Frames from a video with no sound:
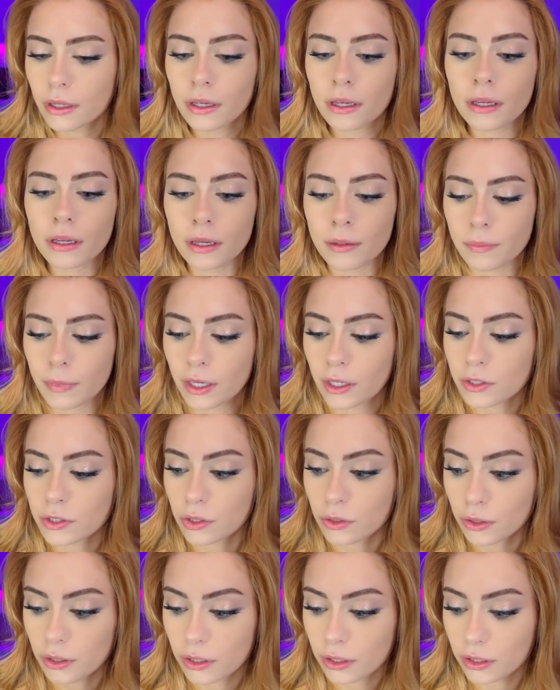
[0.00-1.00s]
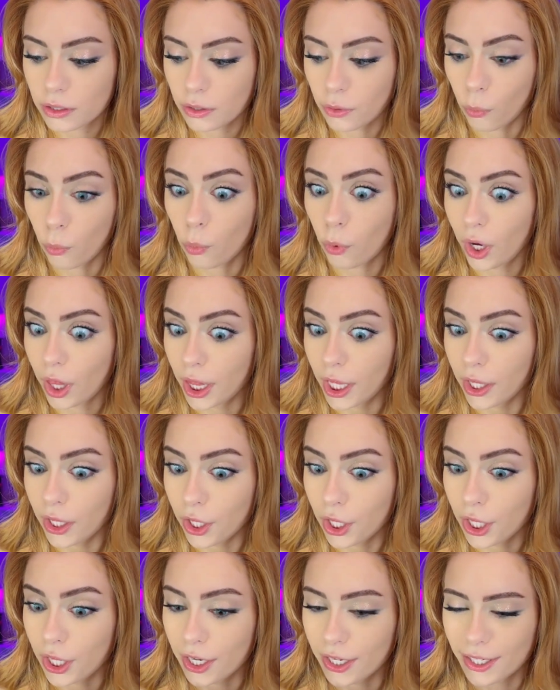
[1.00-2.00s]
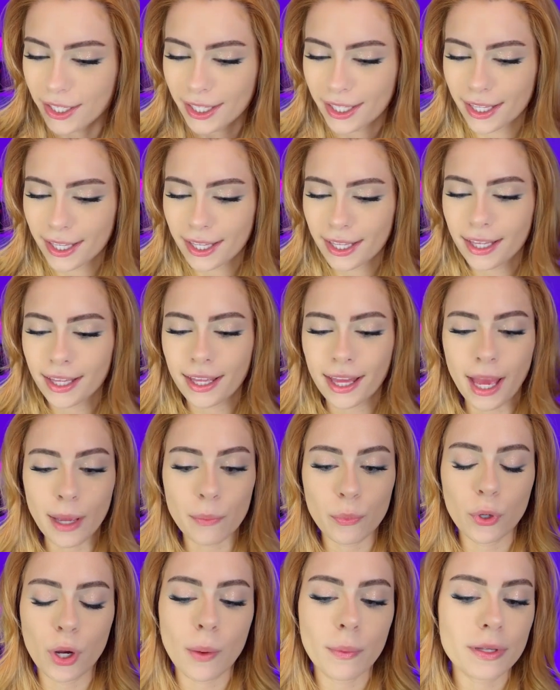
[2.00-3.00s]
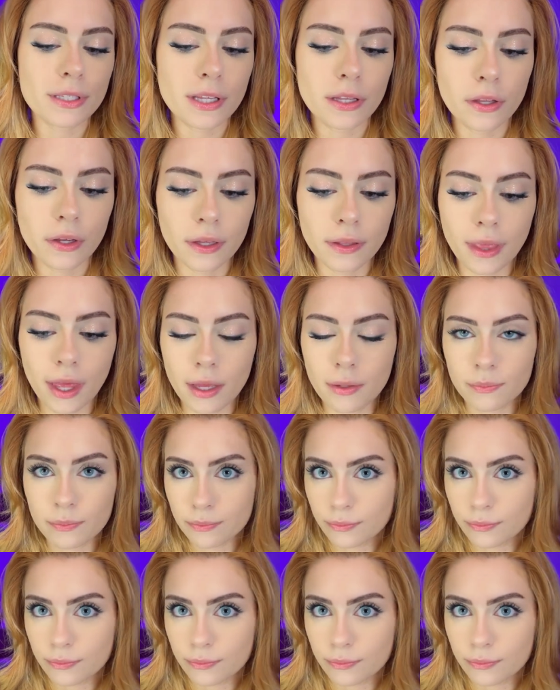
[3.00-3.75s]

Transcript: it makes you look really good. I promise. And look at that.